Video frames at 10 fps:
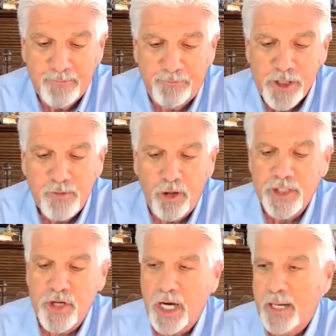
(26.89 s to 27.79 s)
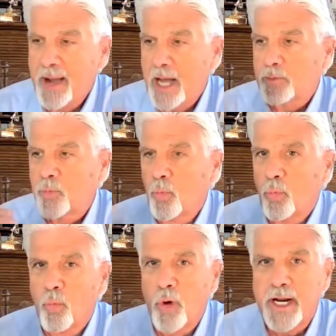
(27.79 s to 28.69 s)
First of all, let's talk about
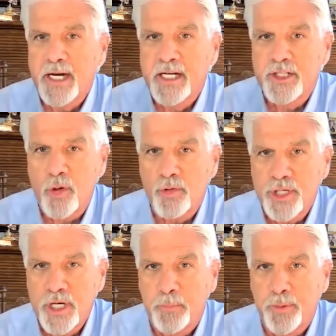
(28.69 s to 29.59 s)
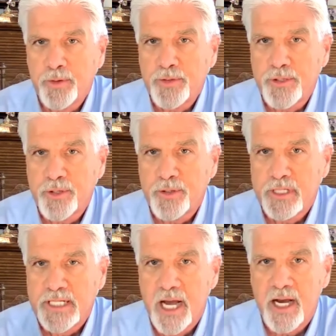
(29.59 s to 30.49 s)
what an associate producer
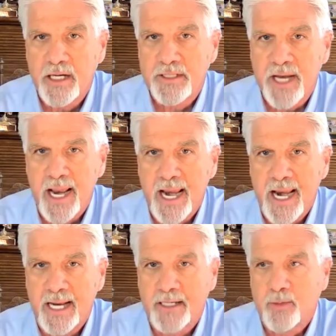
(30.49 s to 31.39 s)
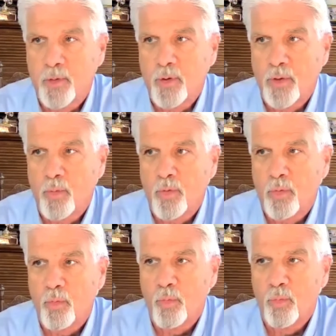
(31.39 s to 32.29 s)
does and
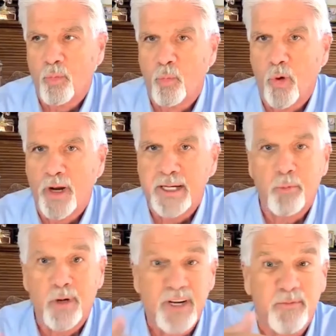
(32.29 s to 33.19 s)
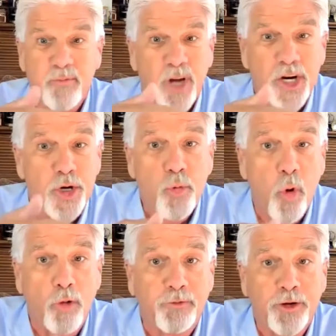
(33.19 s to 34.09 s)
what was it a new
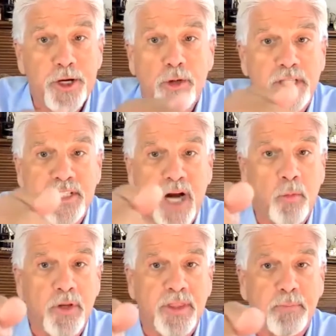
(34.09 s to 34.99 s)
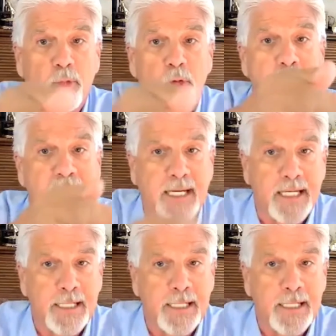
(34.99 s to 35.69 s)
role for you? Let's start with Bekki.